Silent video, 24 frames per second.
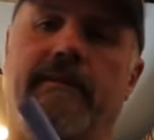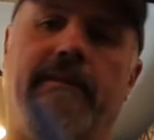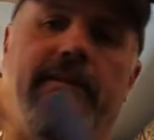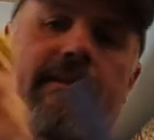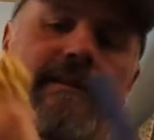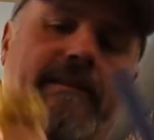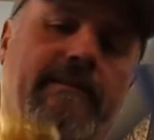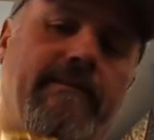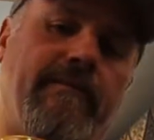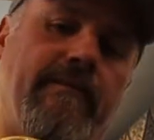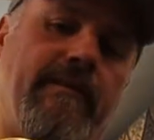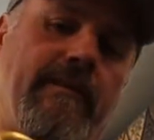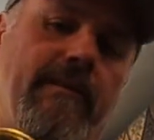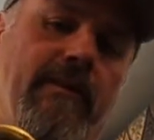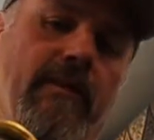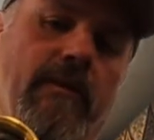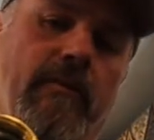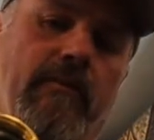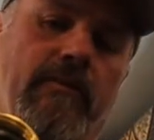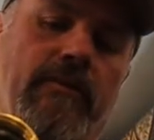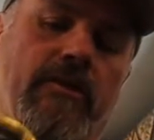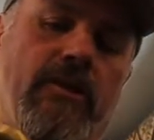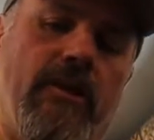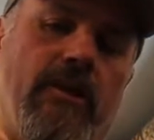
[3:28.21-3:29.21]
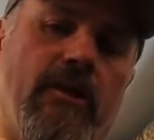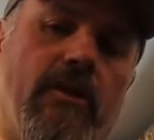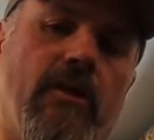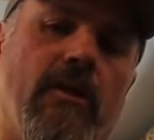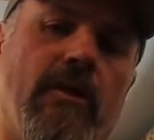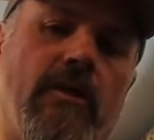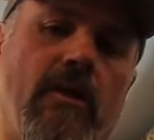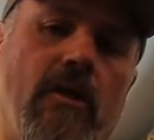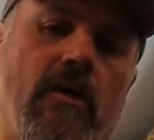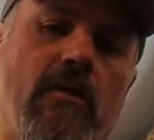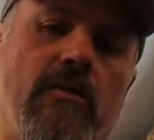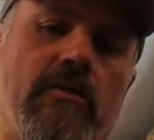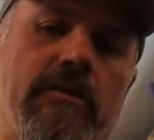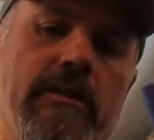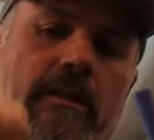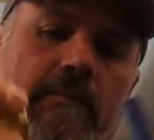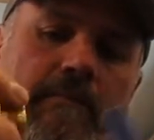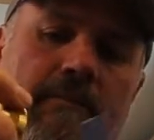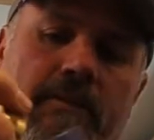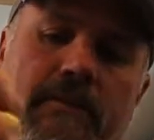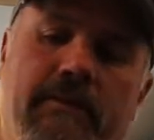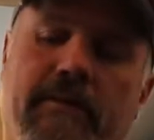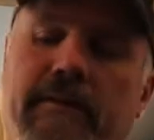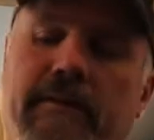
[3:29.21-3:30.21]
It's, so you can hook a hose up to